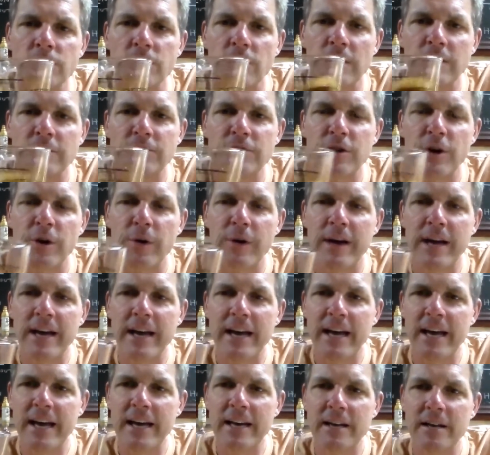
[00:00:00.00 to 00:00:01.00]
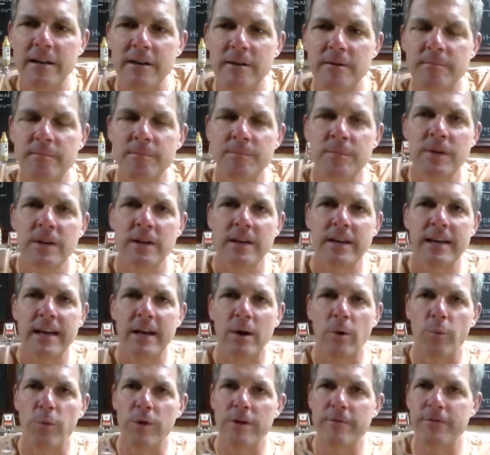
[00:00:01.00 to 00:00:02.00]
So let's go ahead,
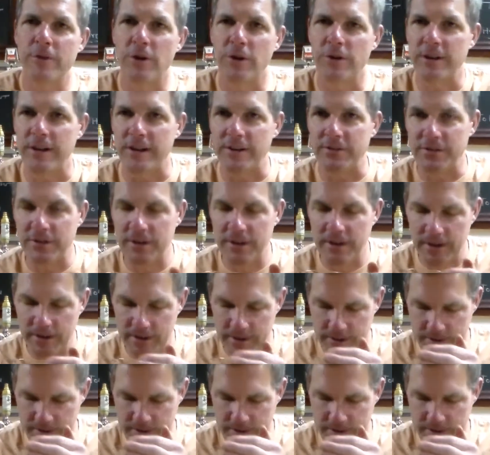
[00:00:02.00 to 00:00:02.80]
get a whiff on this.